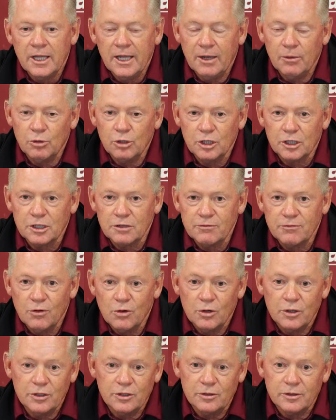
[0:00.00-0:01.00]
And we're looking
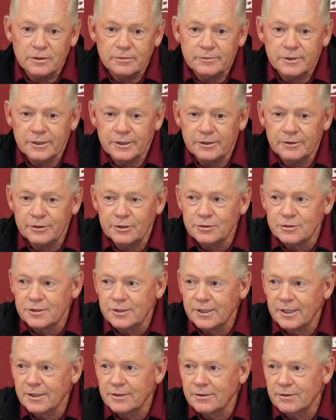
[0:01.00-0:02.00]
forward to it. You know,
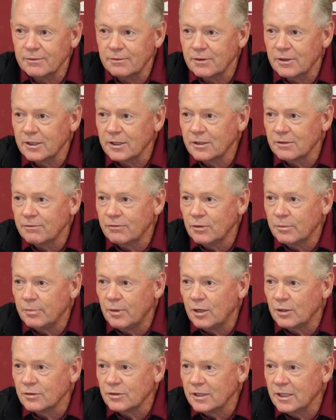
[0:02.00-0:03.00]
UCA is a very good
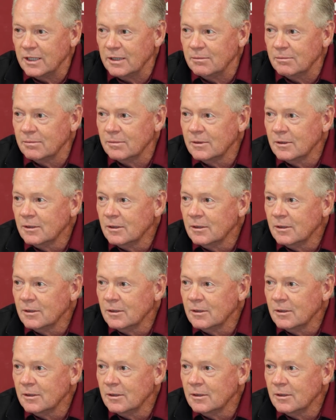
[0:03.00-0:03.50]
football team.